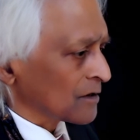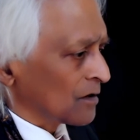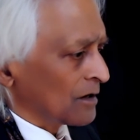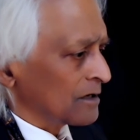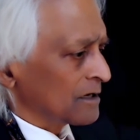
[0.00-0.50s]

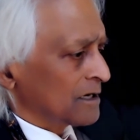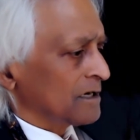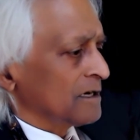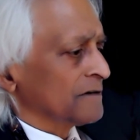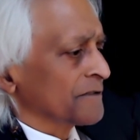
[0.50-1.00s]
call
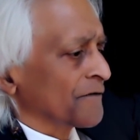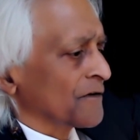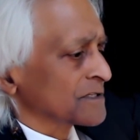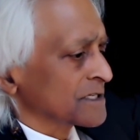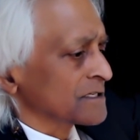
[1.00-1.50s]
of the
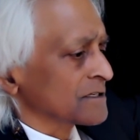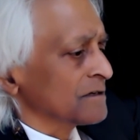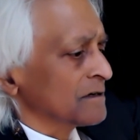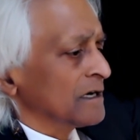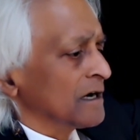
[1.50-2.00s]
first is
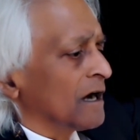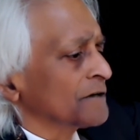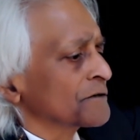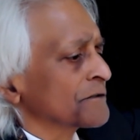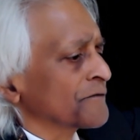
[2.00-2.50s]
to
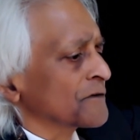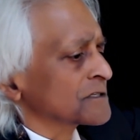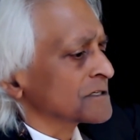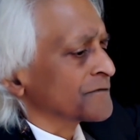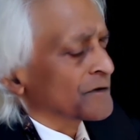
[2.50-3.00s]
honor the
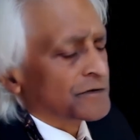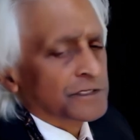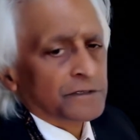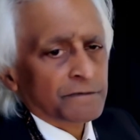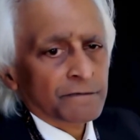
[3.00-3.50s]
first as
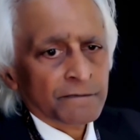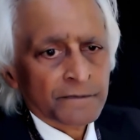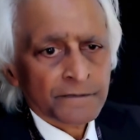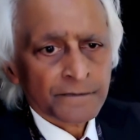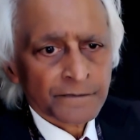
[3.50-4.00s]
first.
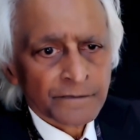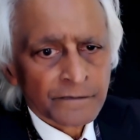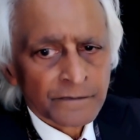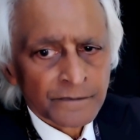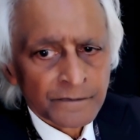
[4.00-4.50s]

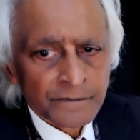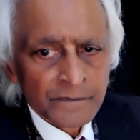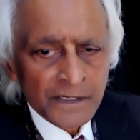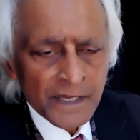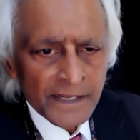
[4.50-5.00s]

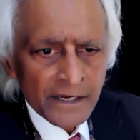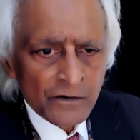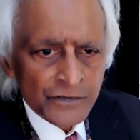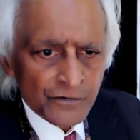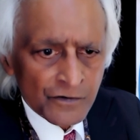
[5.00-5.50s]
And that
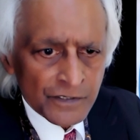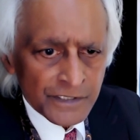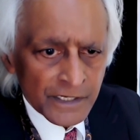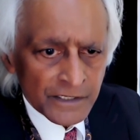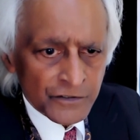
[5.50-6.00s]
echoes across
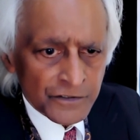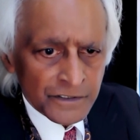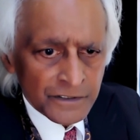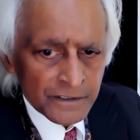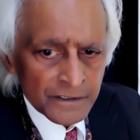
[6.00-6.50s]
the
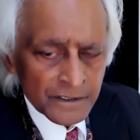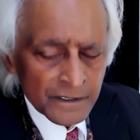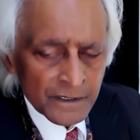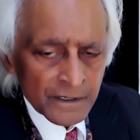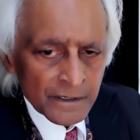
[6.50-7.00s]
ages.
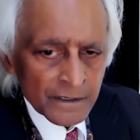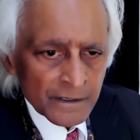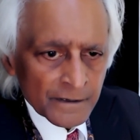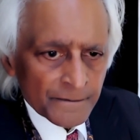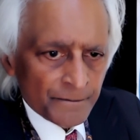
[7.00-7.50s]

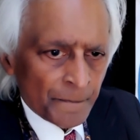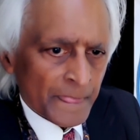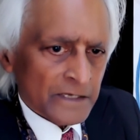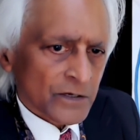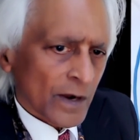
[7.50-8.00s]

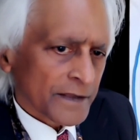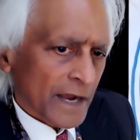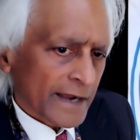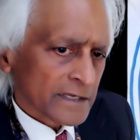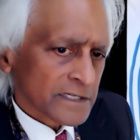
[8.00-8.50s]
So
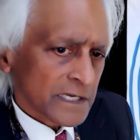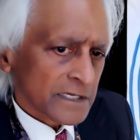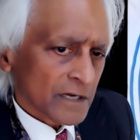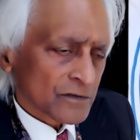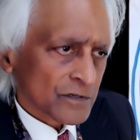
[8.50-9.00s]
I can see
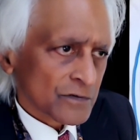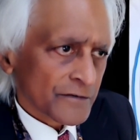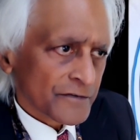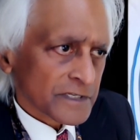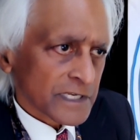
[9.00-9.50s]
now two
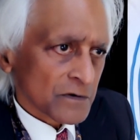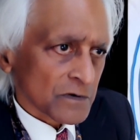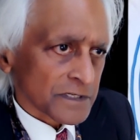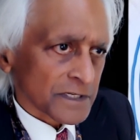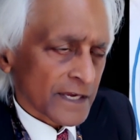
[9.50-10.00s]
different
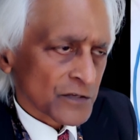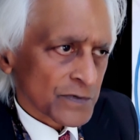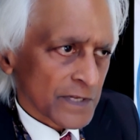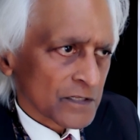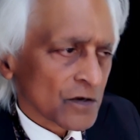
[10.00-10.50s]
sequels. The next
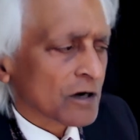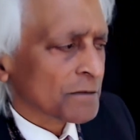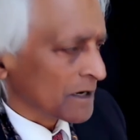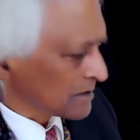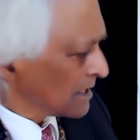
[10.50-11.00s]
one I'll talk
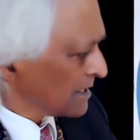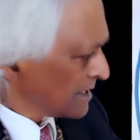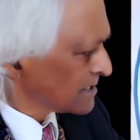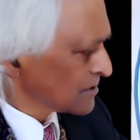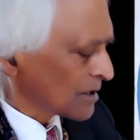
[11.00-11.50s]
about,
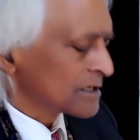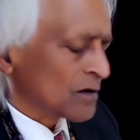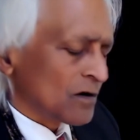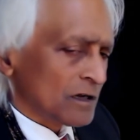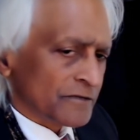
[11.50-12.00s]
let's look at
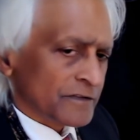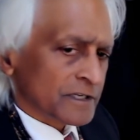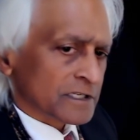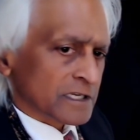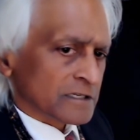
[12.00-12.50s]
all of
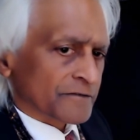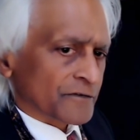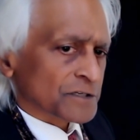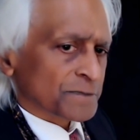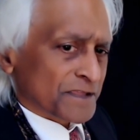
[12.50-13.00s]
the
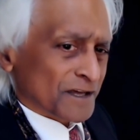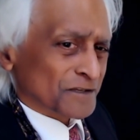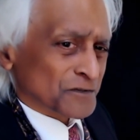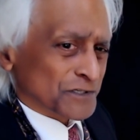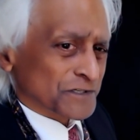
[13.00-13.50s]
diverse
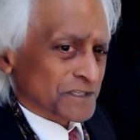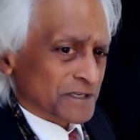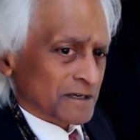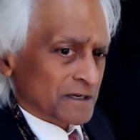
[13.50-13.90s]
pathologies